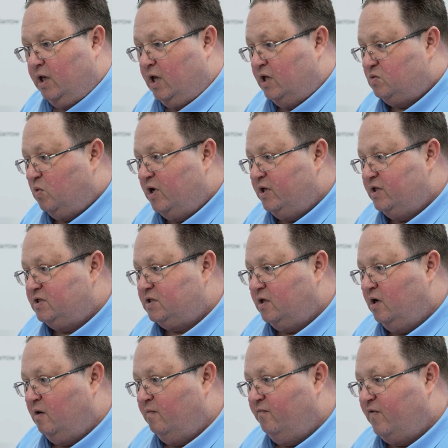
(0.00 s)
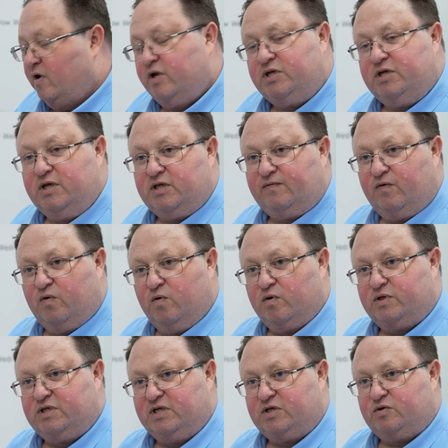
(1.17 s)
as well as varnishes
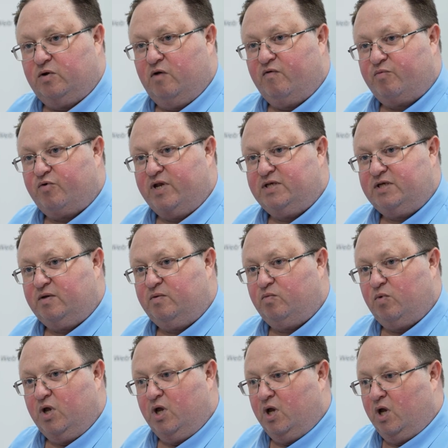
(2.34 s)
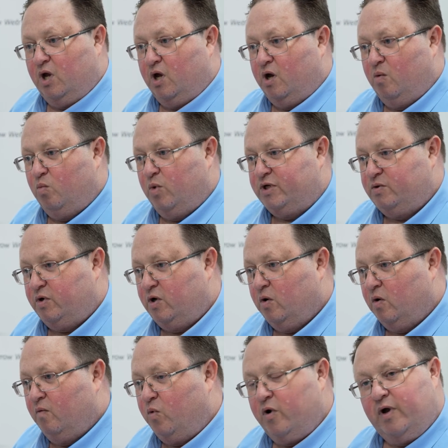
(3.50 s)
for digital overprinting, we're doing a
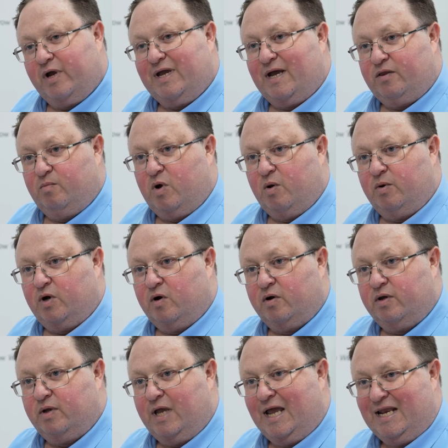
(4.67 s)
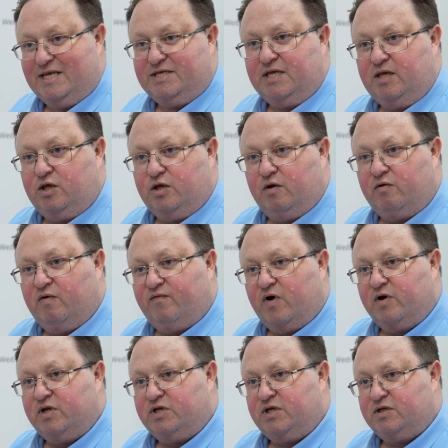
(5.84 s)
lot of work at the moment on LED curing
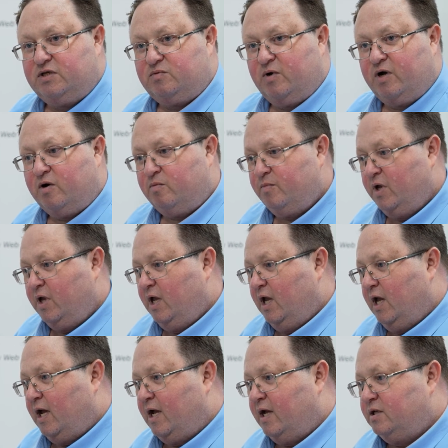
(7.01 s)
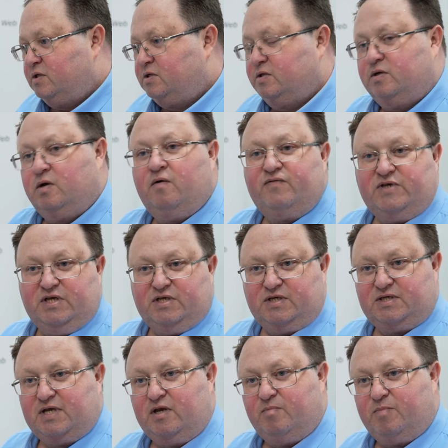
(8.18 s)
varnishes as well, and obviously
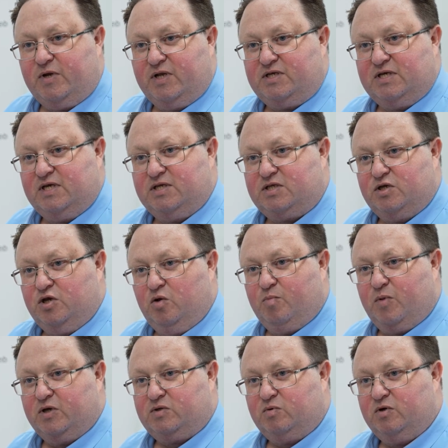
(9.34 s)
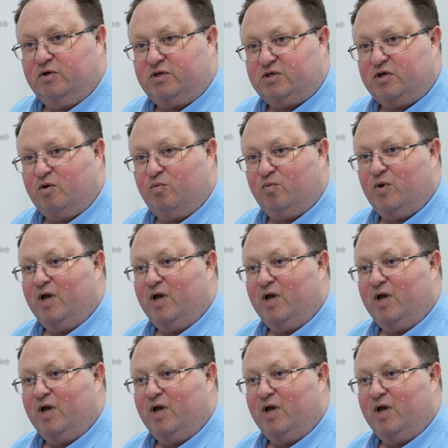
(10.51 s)
sustainability is the new buzzword, so